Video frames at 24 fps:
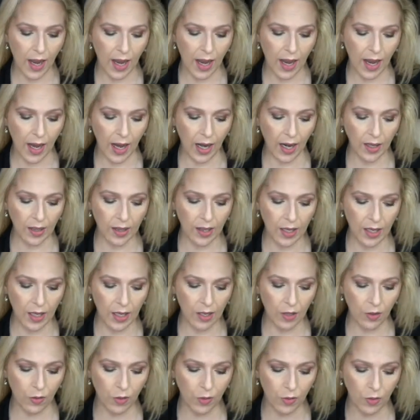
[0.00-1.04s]
and
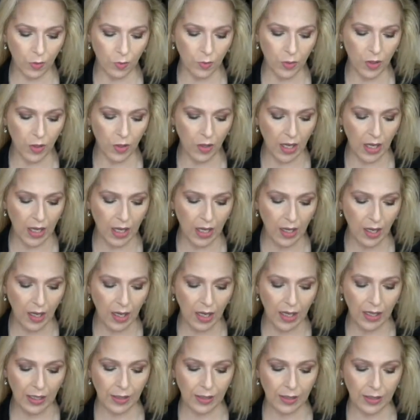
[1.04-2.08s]
the Huda Beauty
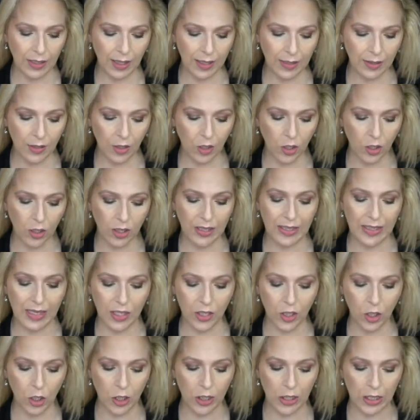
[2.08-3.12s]

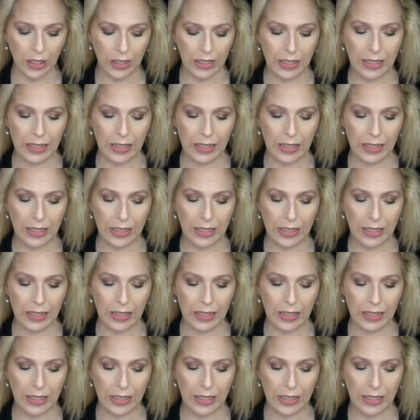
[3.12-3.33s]
Desert